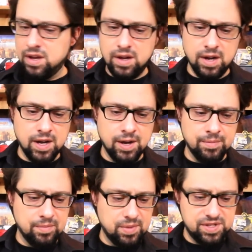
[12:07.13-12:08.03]

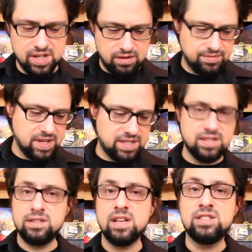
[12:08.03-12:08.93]
But you know,
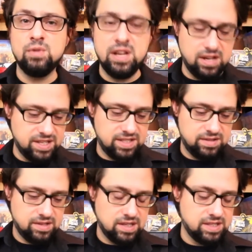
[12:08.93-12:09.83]
that's the way it is.
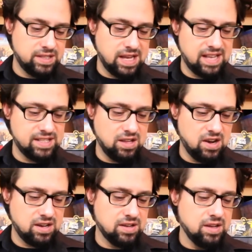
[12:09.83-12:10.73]
That's
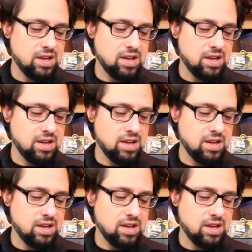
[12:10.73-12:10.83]
luck.